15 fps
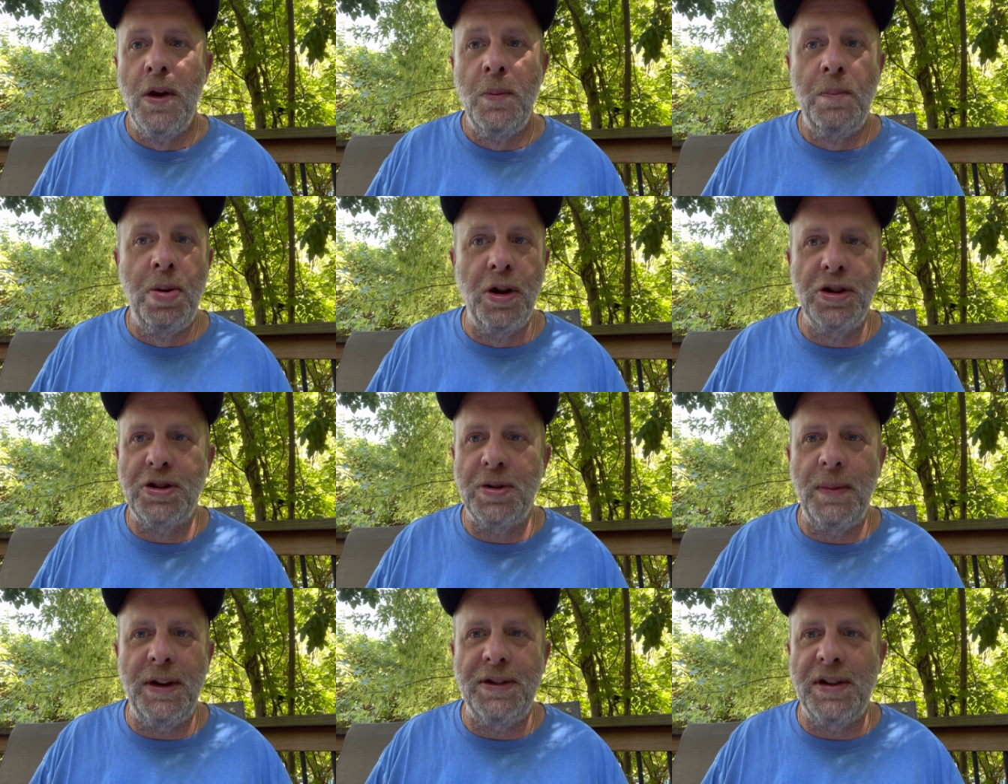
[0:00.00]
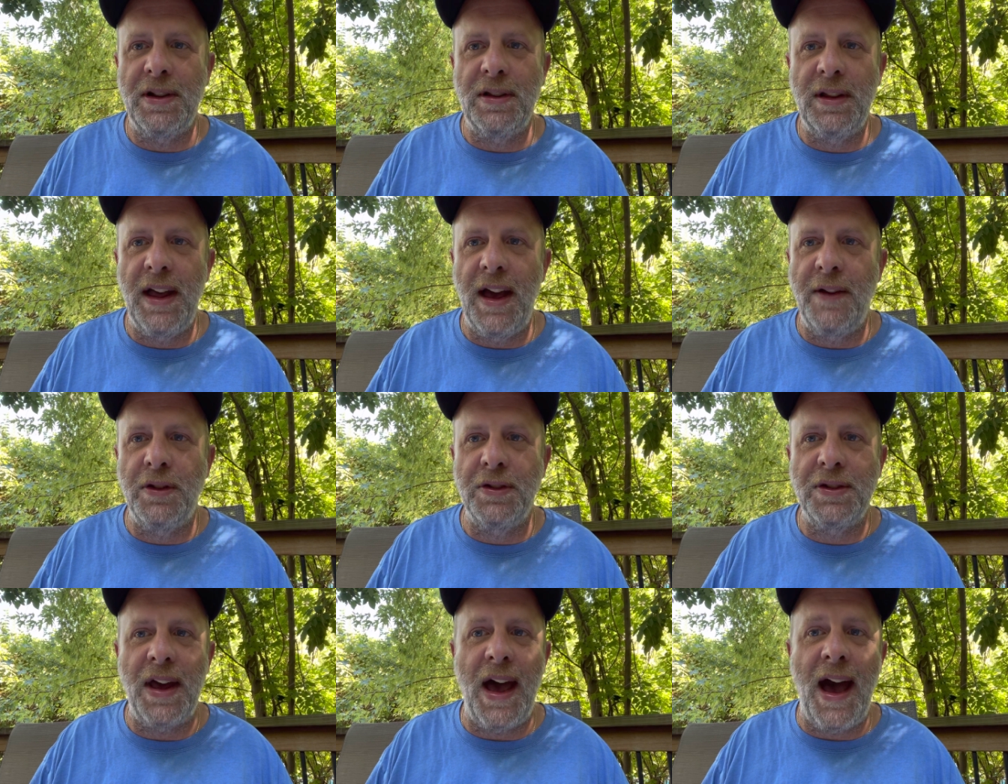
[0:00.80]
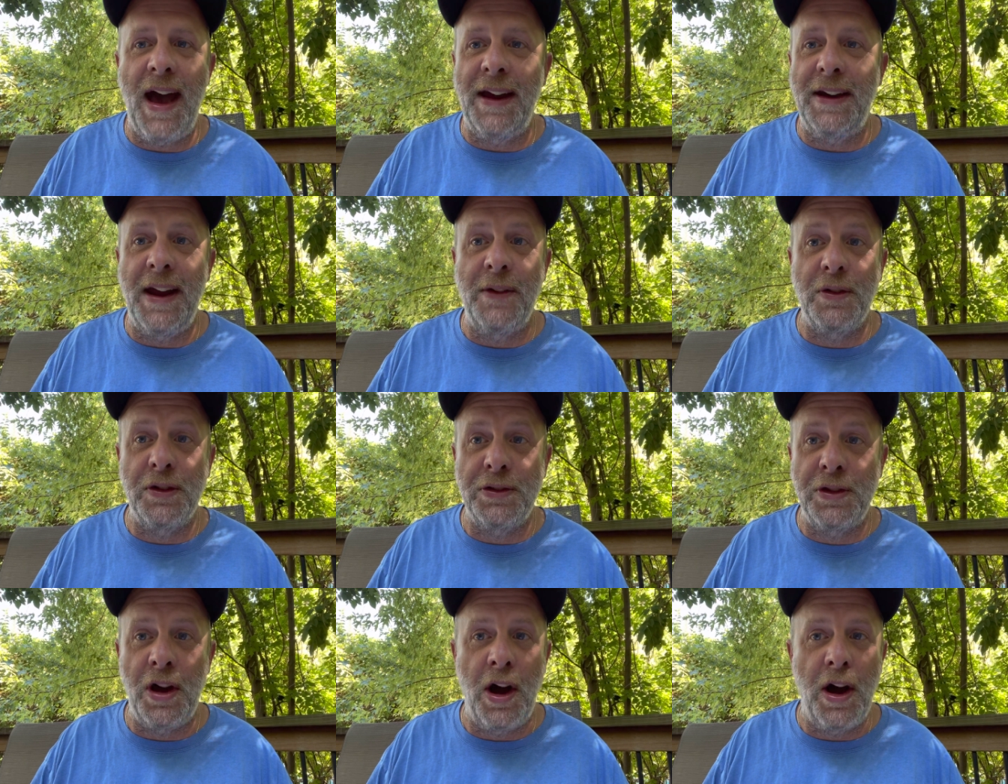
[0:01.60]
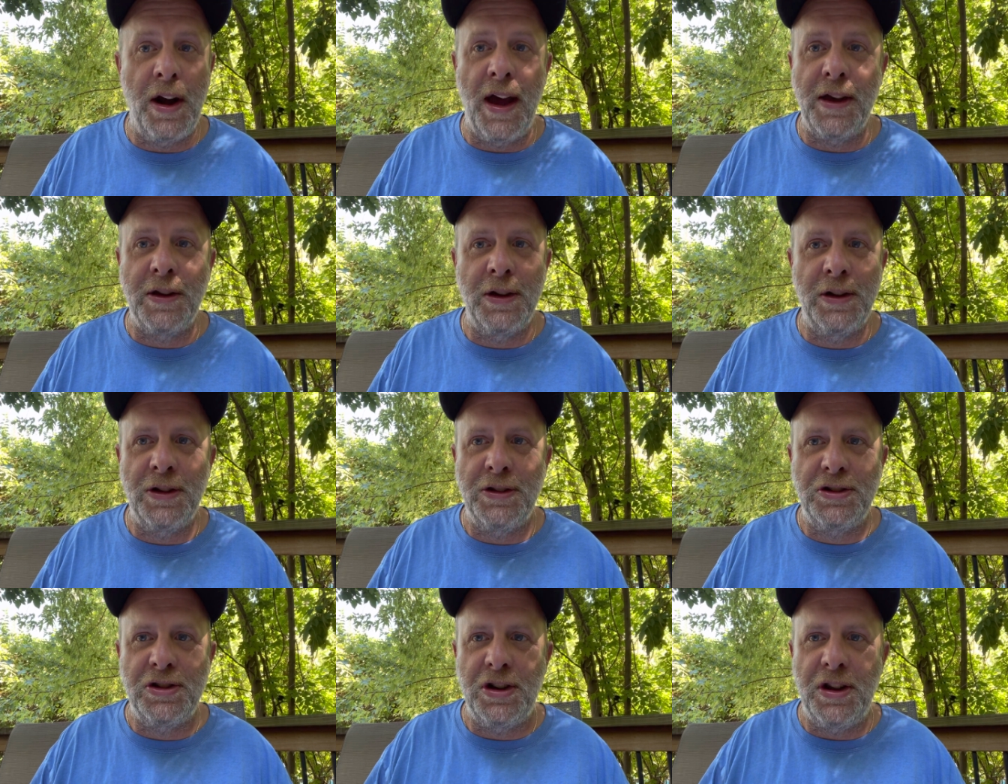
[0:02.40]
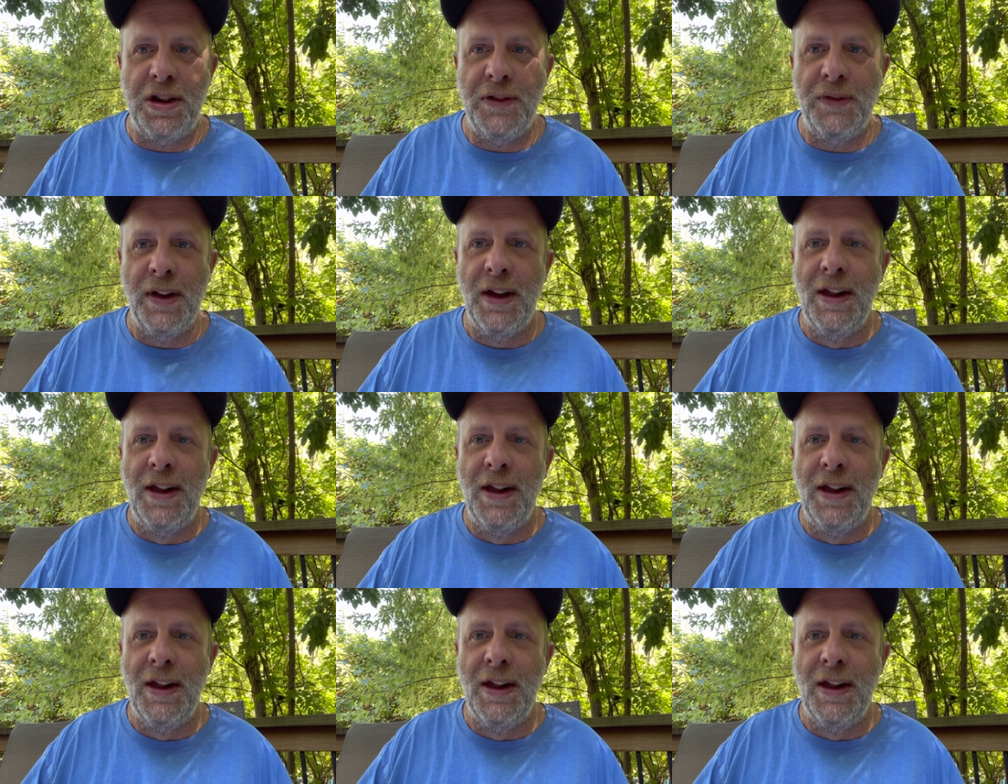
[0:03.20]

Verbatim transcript: pushed me to levels I never thought I could achieve